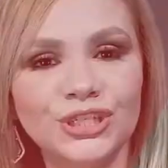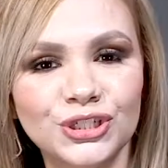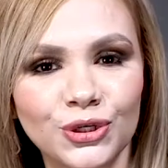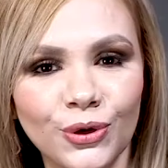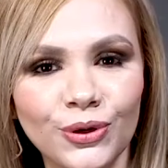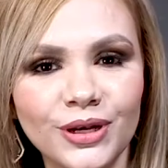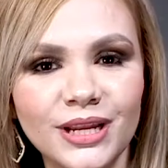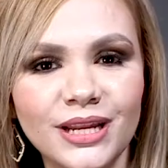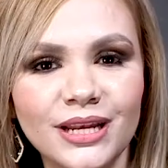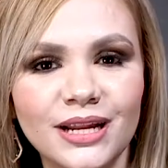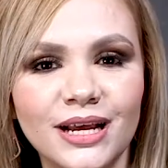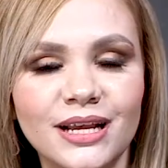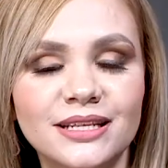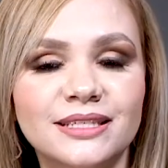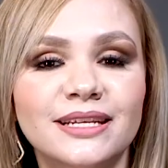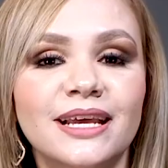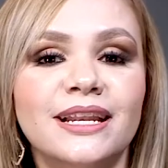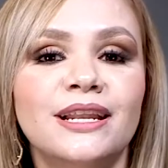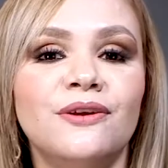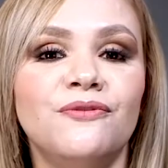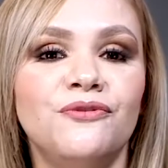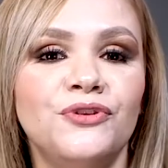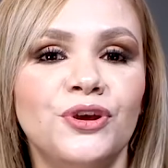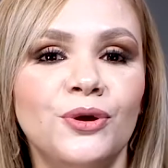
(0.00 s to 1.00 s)
joining us,
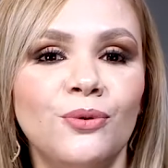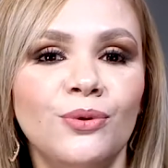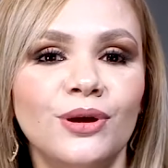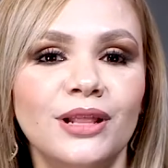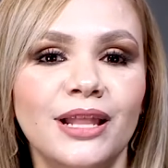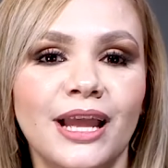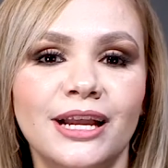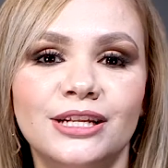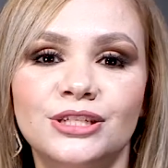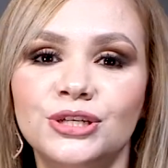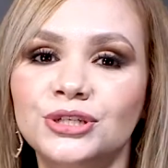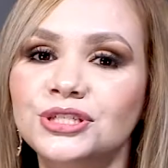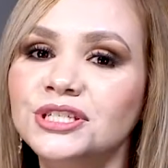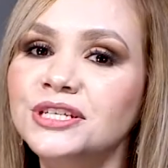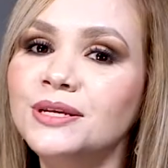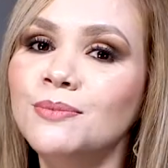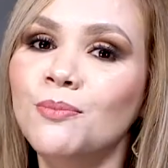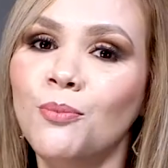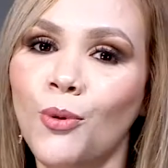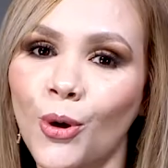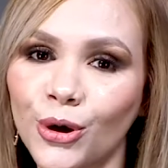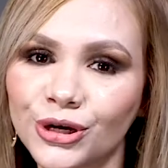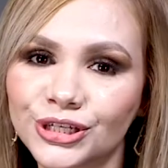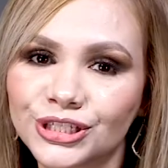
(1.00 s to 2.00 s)
and if you would like to see
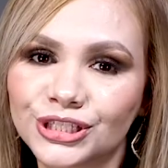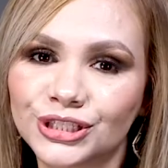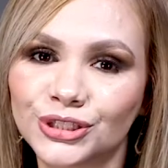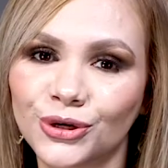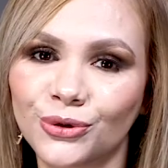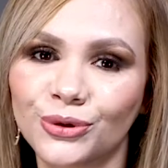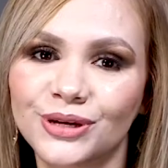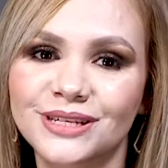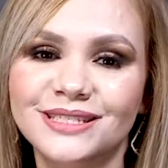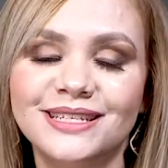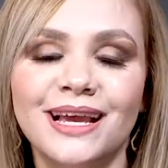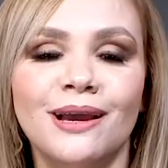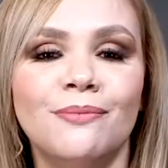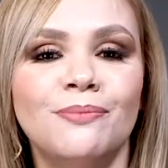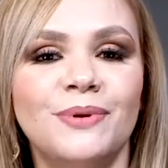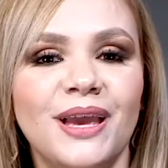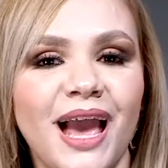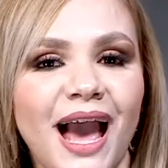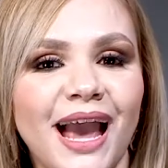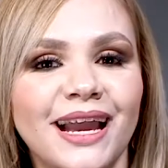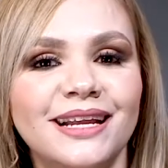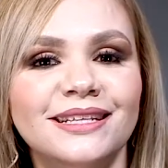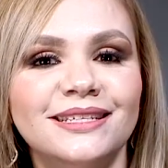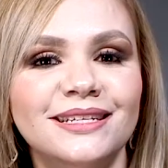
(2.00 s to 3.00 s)
more stories and
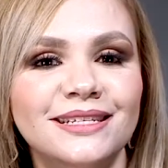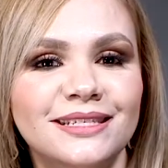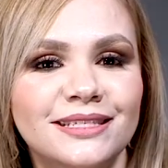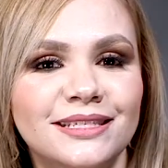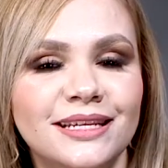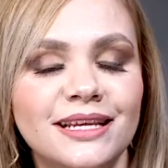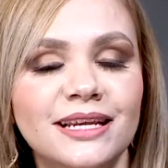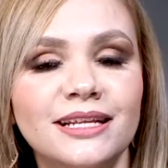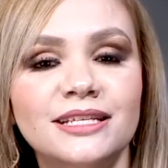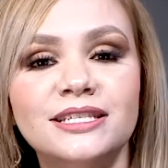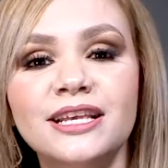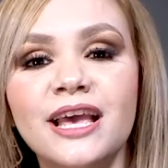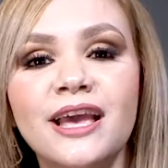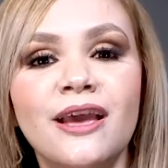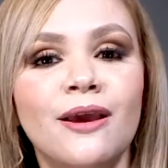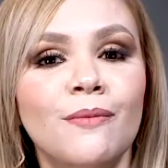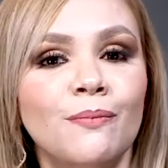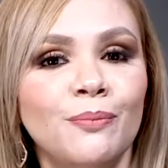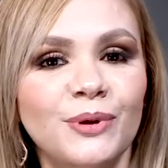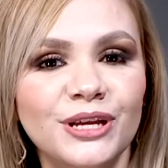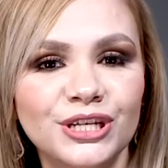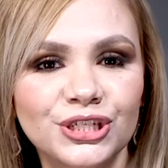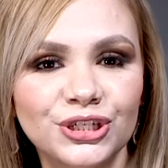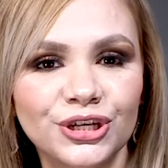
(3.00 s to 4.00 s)
behind the scenes,
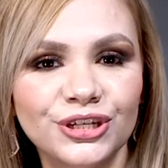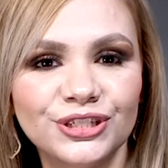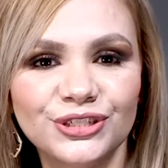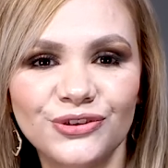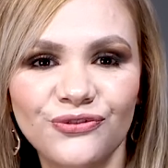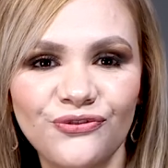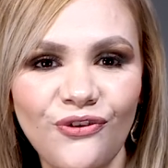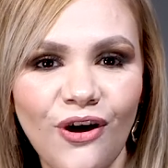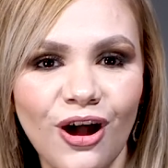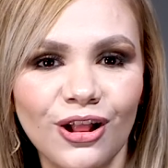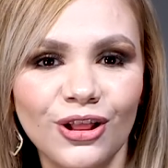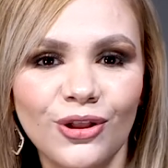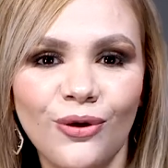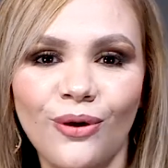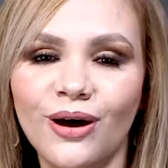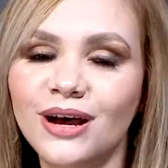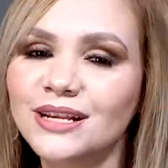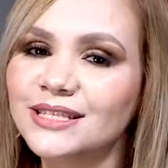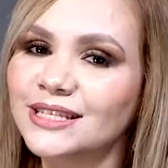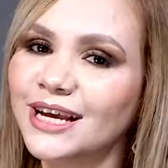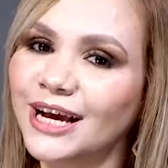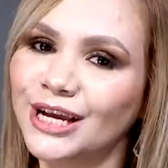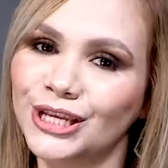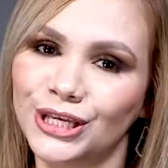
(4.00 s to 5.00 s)
be sure to follow
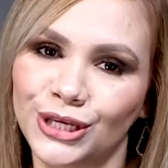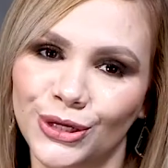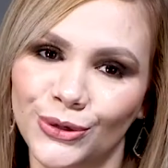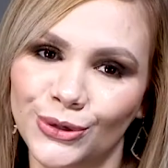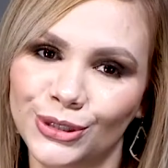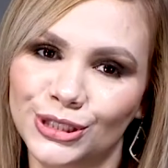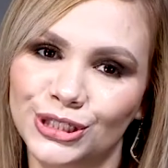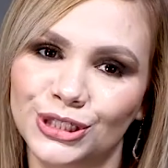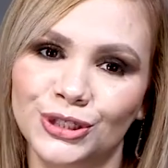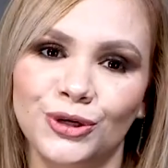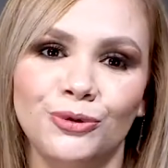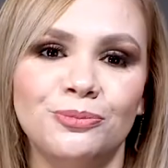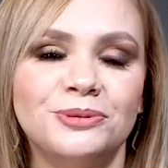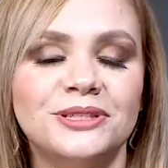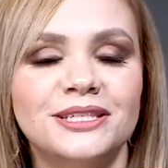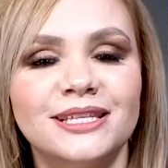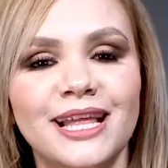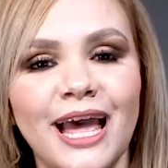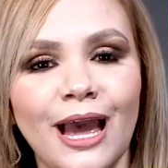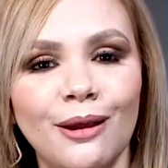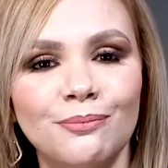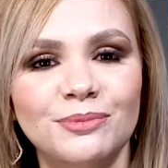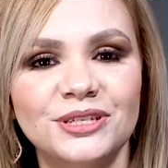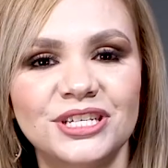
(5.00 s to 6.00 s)
us on YouTube,
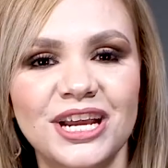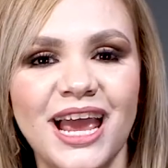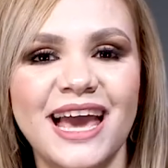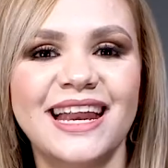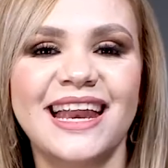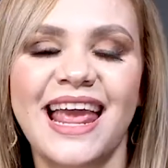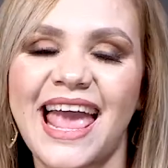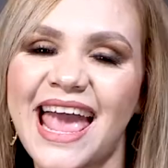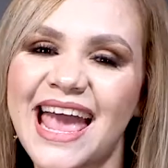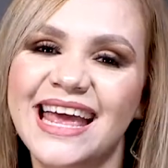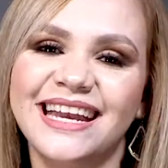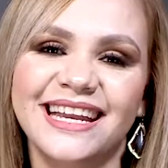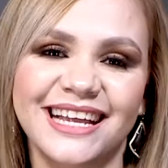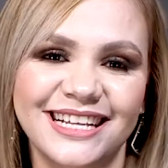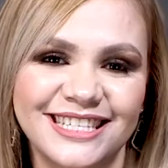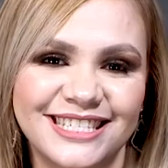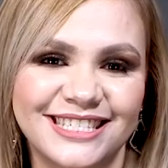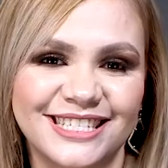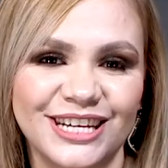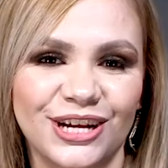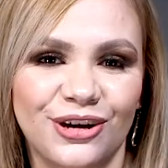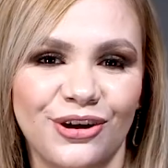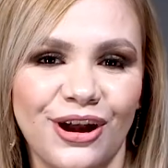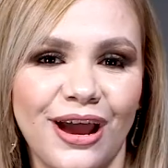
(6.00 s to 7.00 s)
Snapchat, and
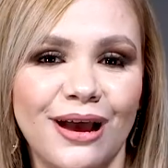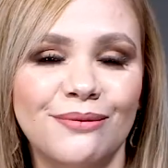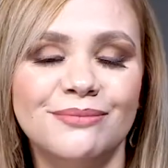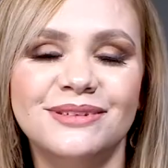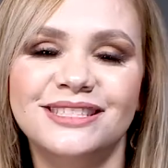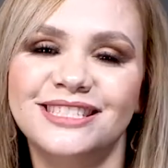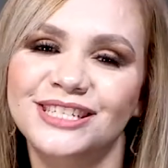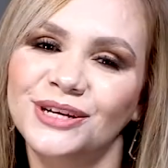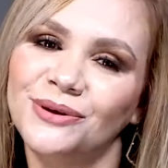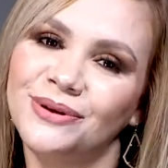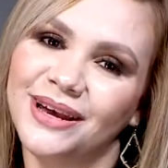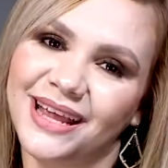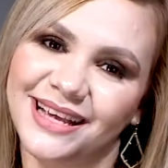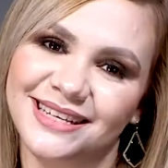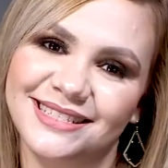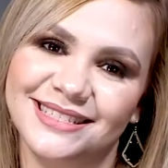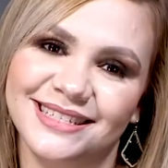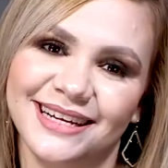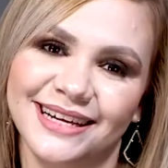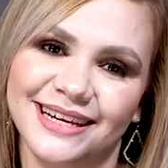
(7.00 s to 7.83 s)
Instagram. Till next